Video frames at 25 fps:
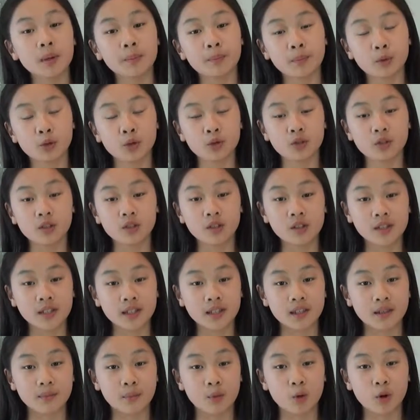noodles
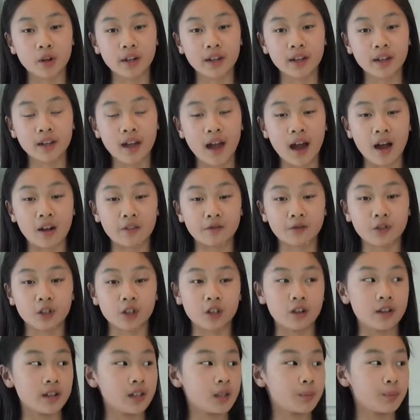in the morning after
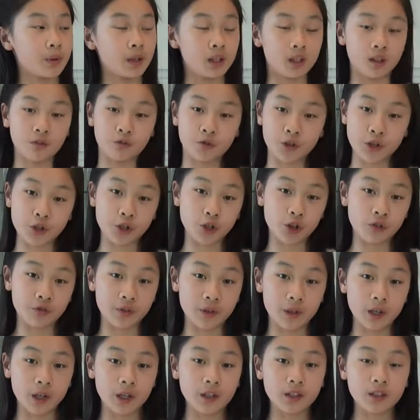it's been in the fridge
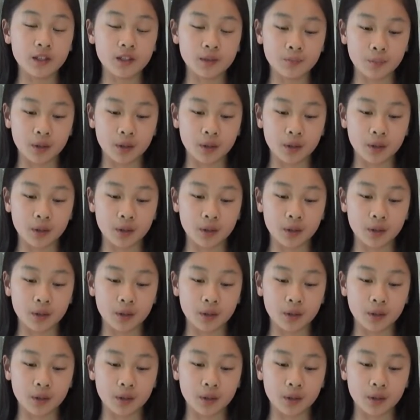overnight,